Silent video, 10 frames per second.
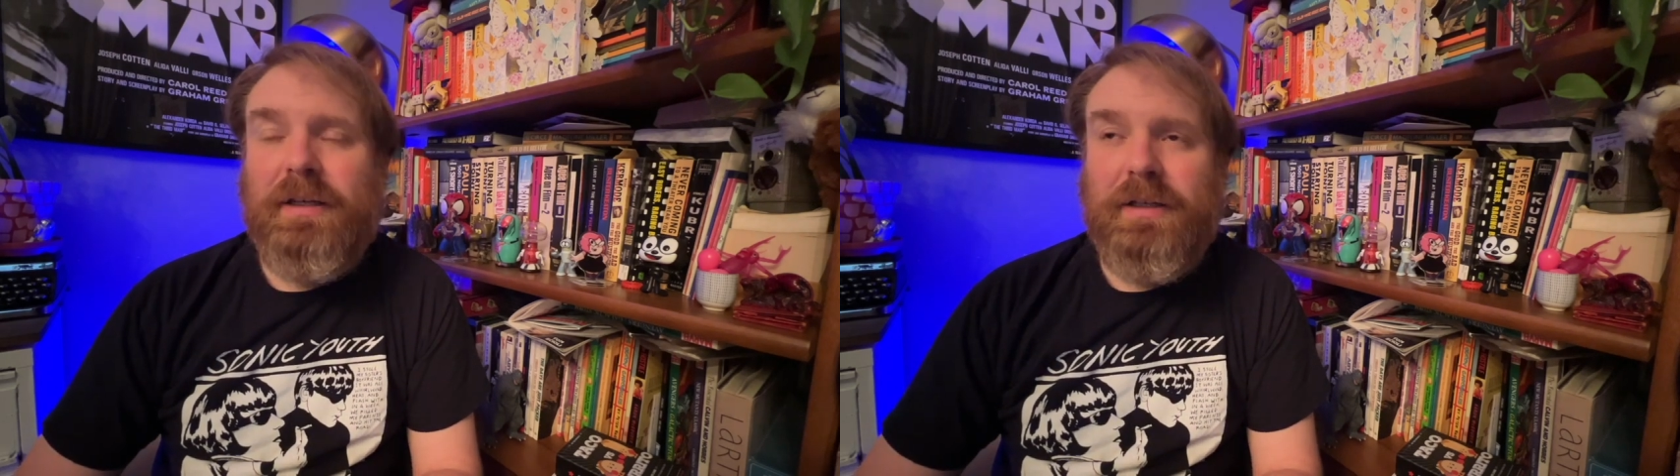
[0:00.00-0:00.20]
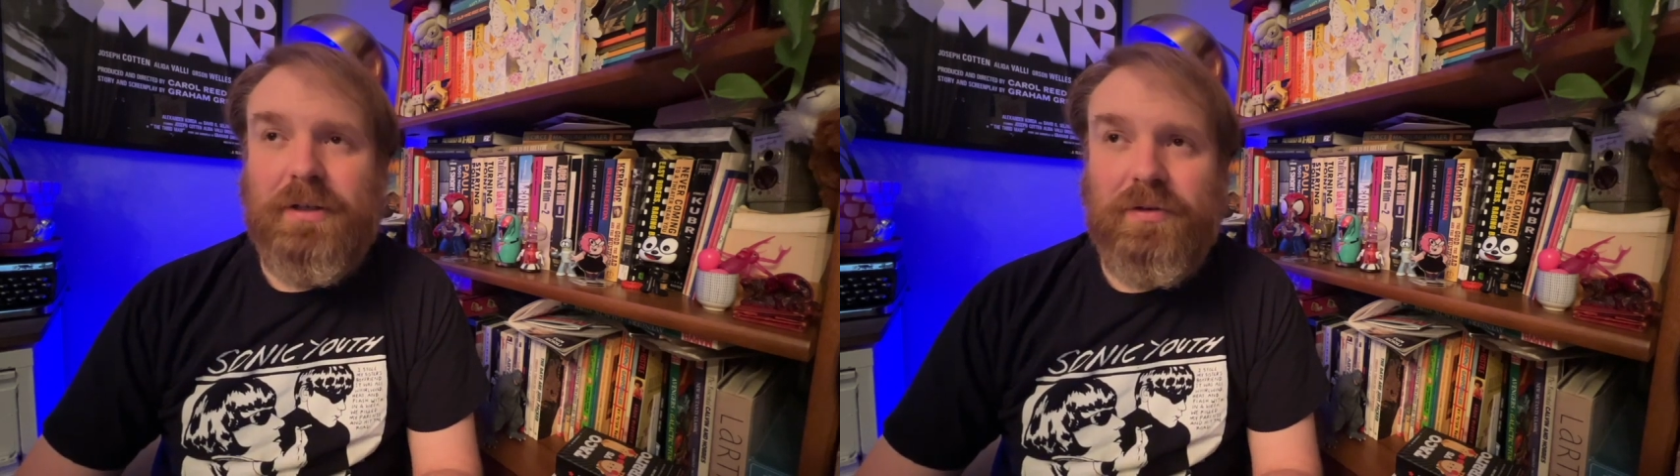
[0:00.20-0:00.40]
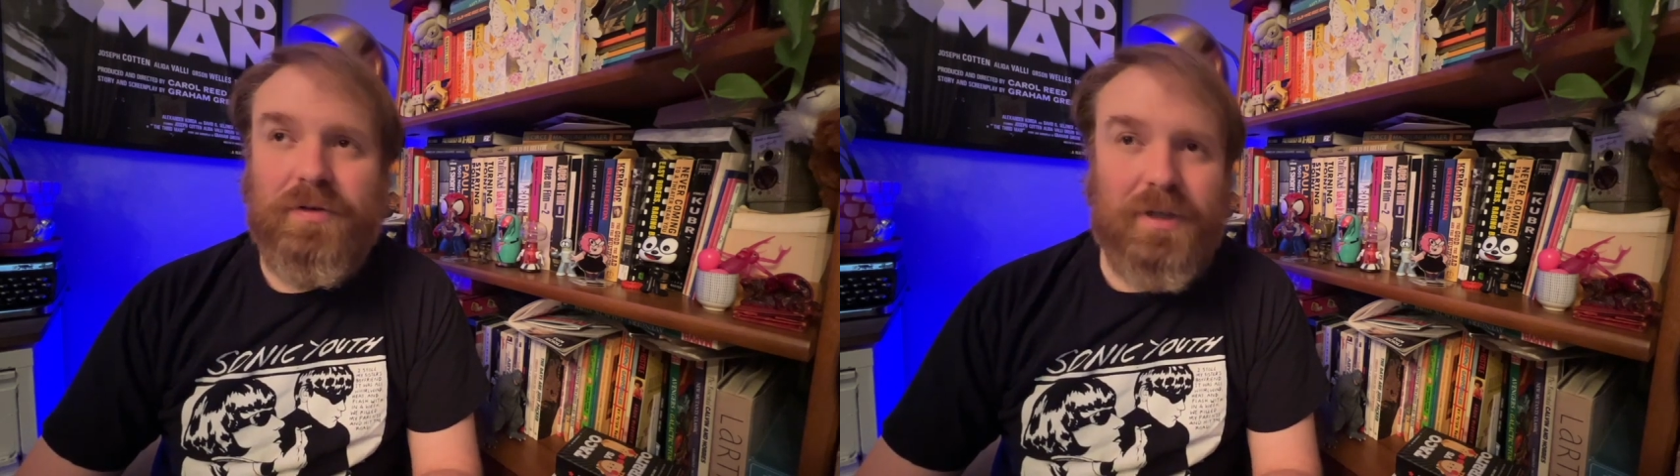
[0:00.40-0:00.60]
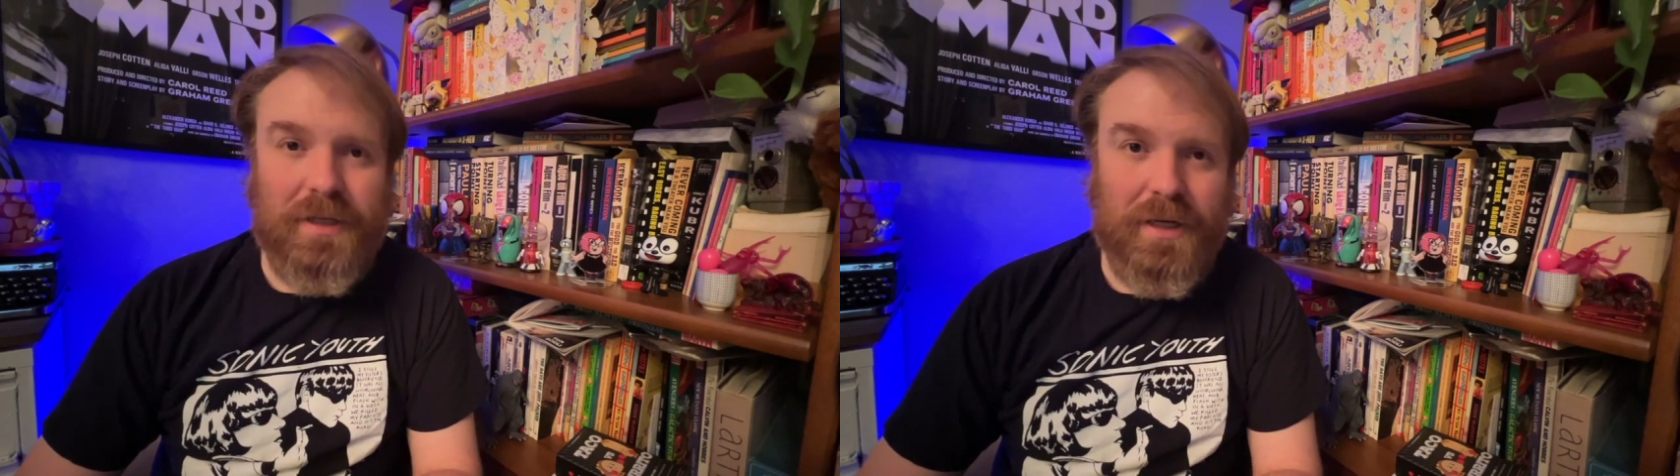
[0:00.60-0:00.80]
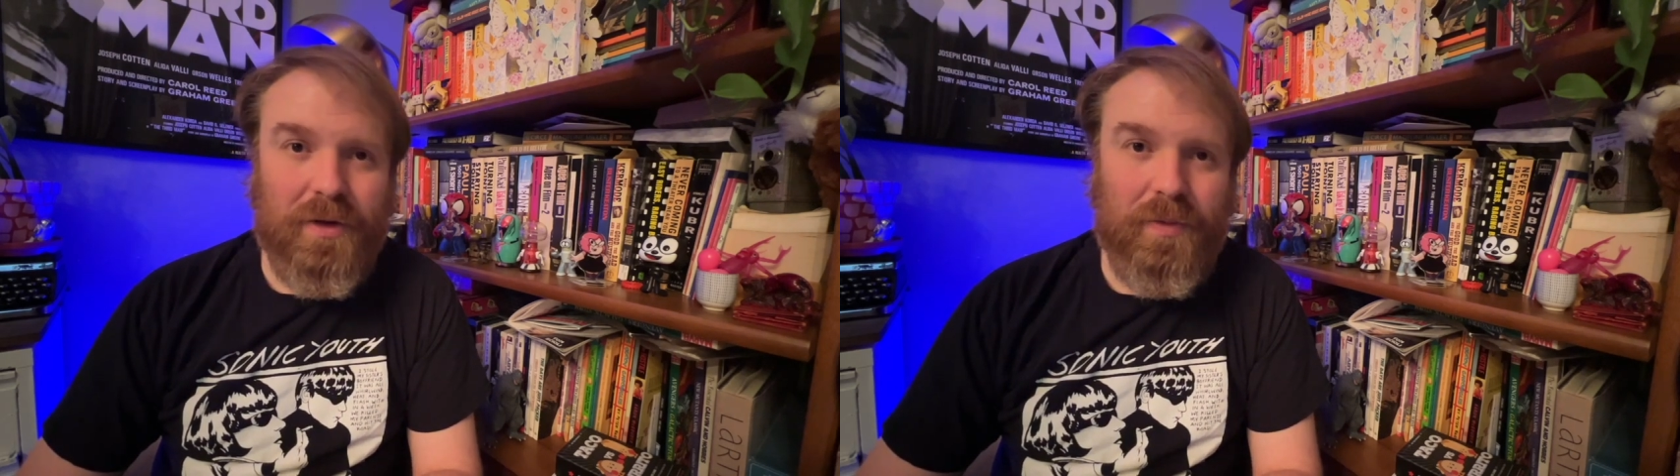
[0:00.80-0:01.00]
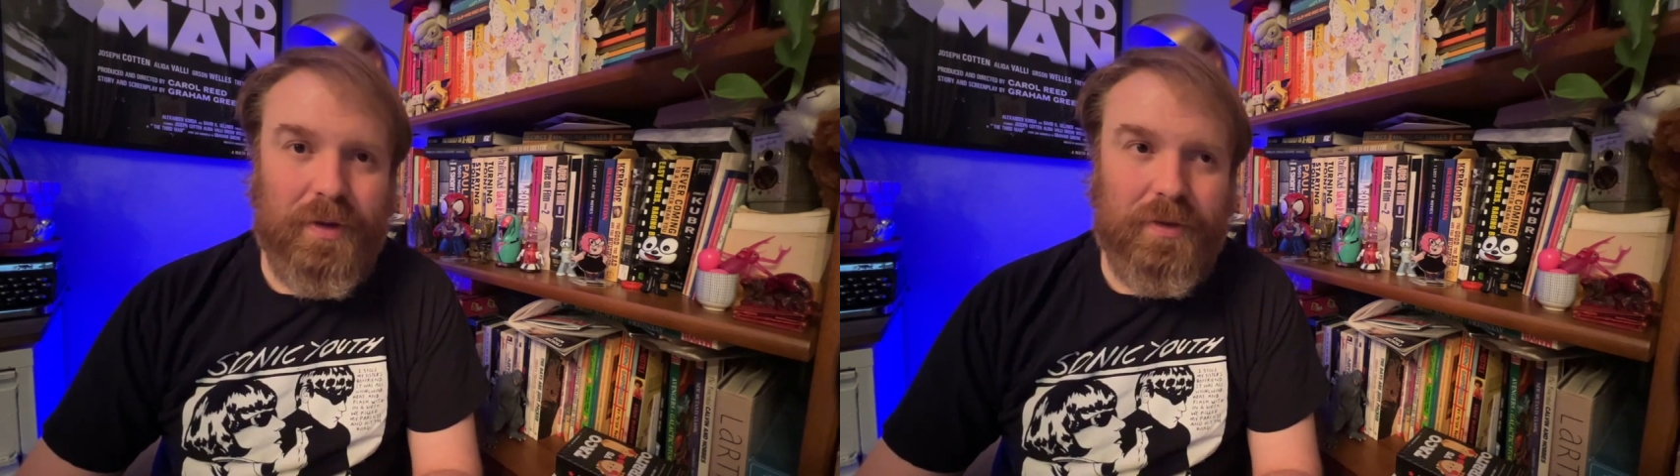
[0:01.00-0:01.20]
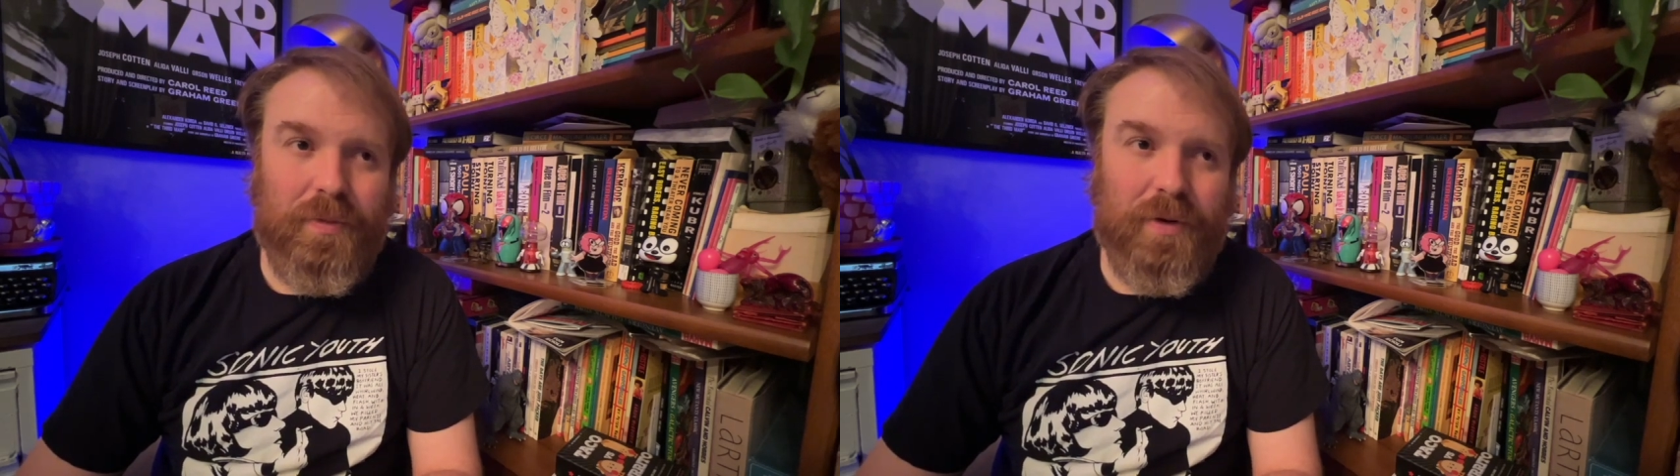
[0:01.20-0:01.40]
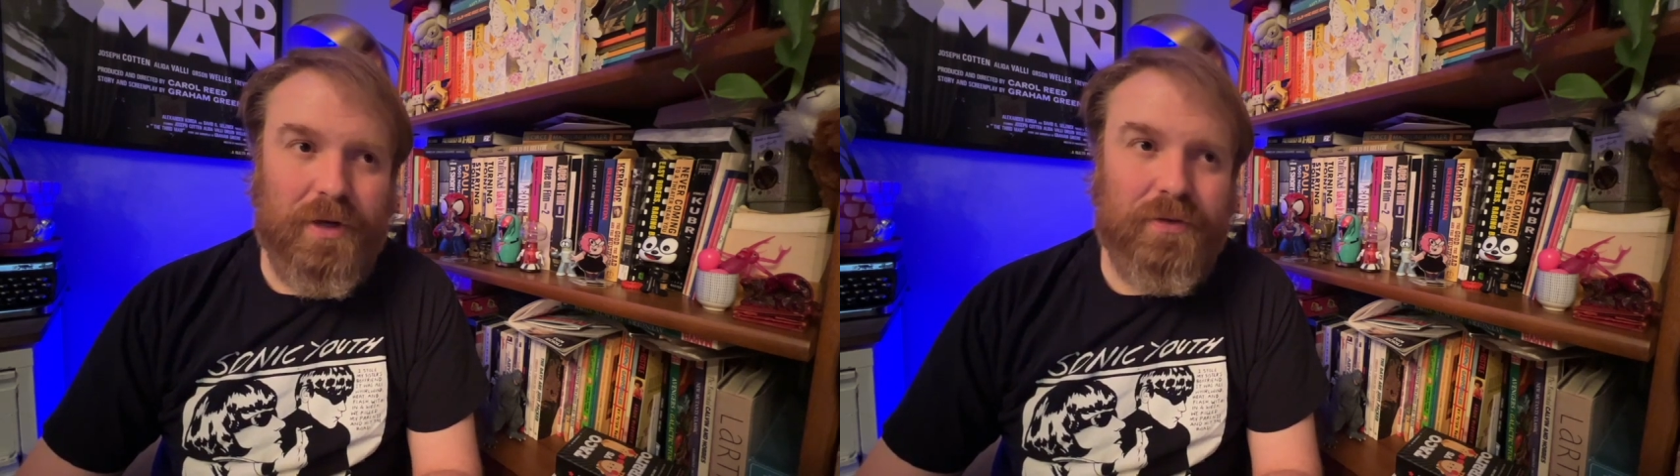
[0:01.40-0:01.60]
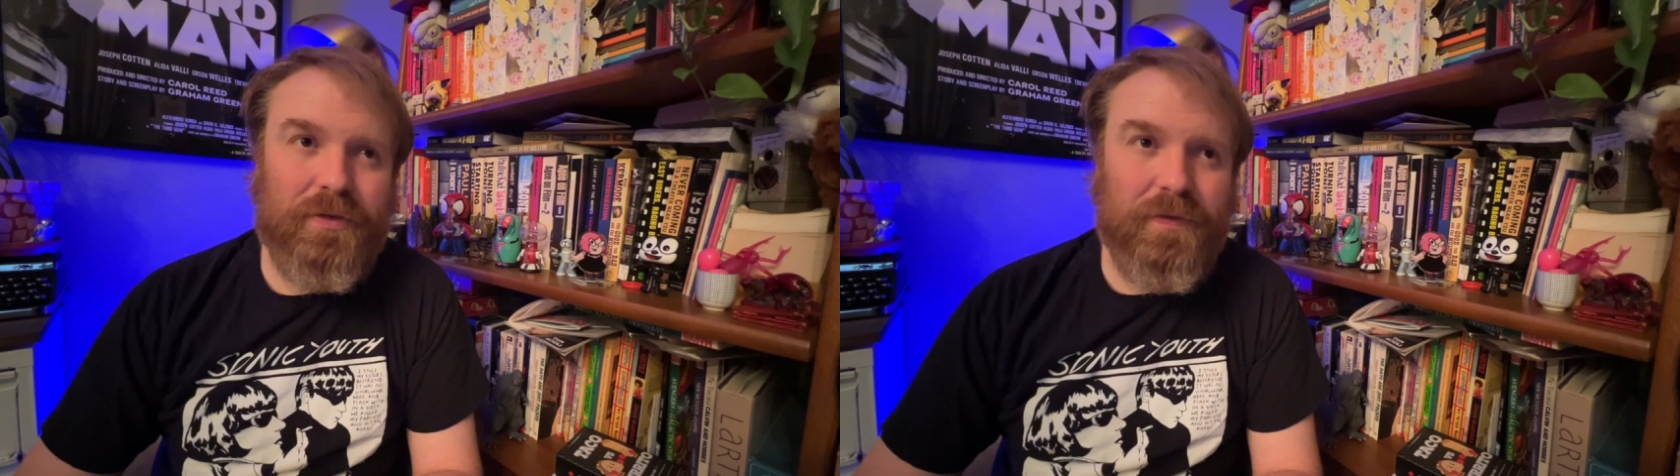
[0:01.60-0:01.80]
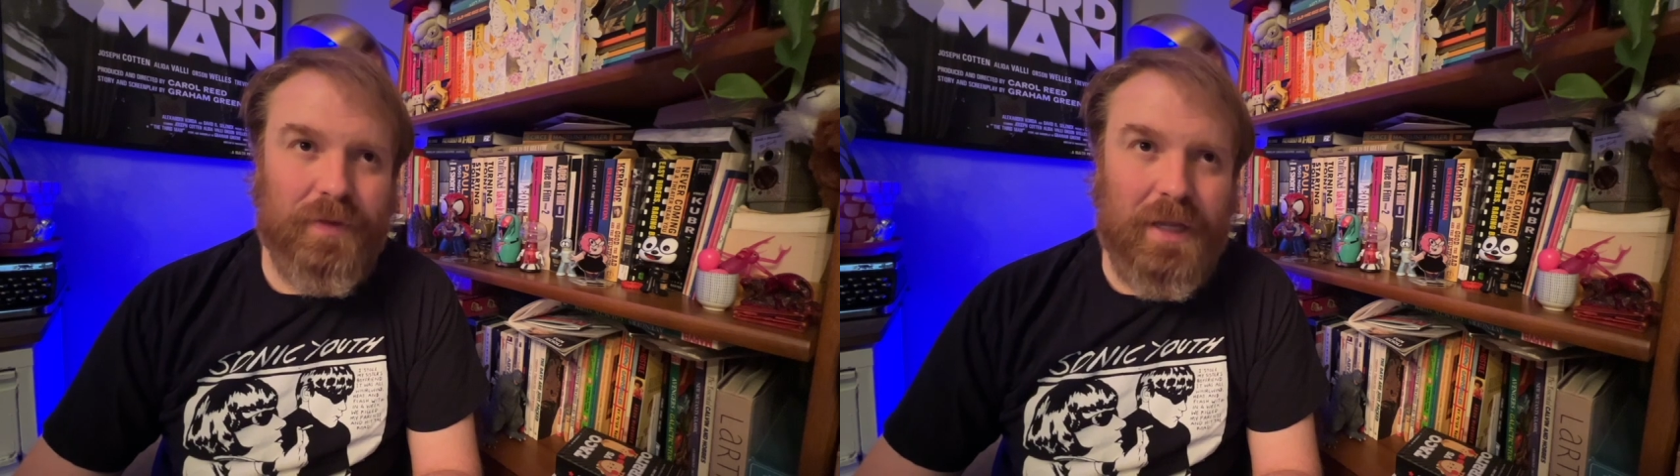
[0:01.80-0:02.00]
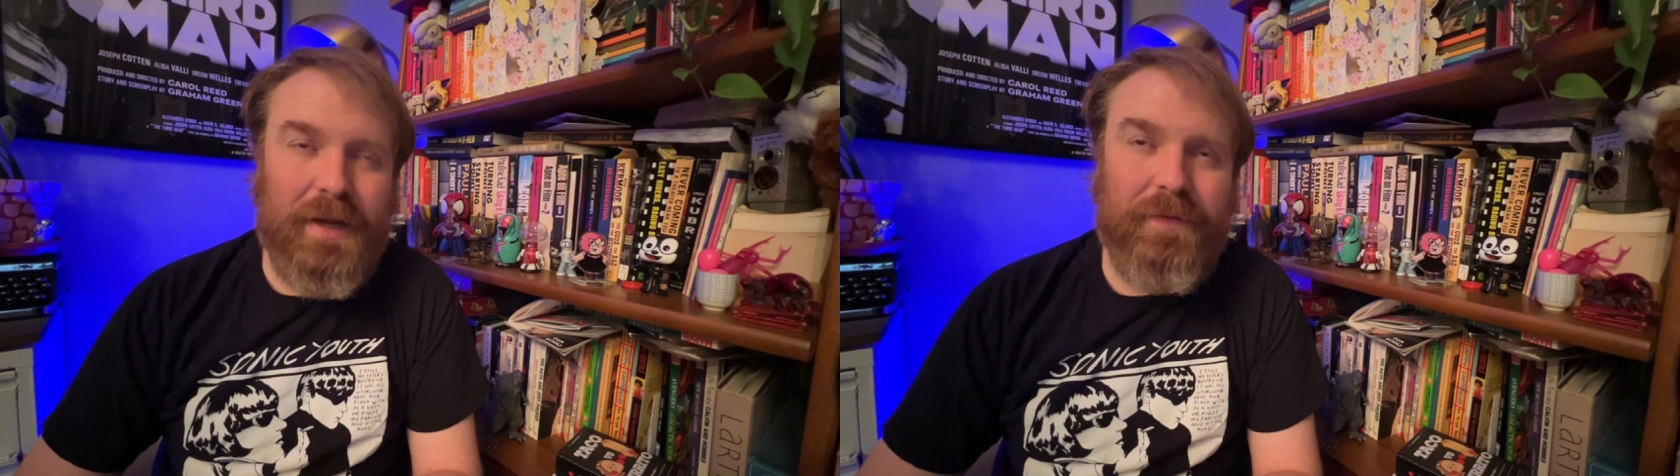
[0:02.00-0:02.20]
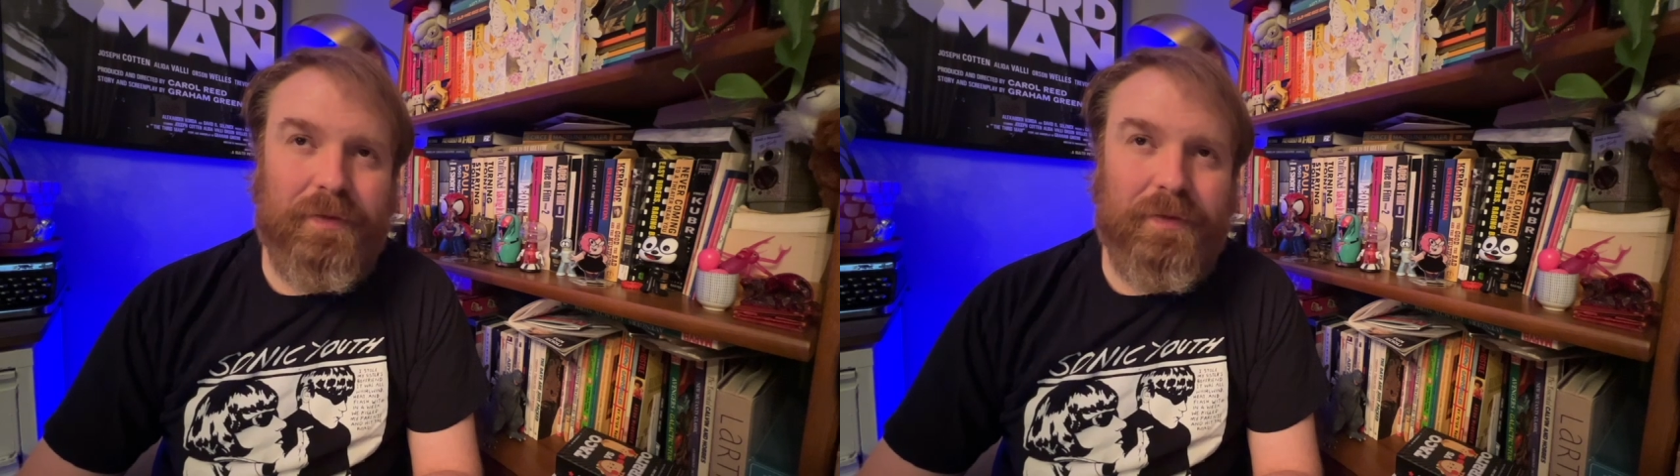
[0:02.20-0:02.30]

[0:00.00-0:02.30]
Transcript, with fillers: continues to deal with the pressures of life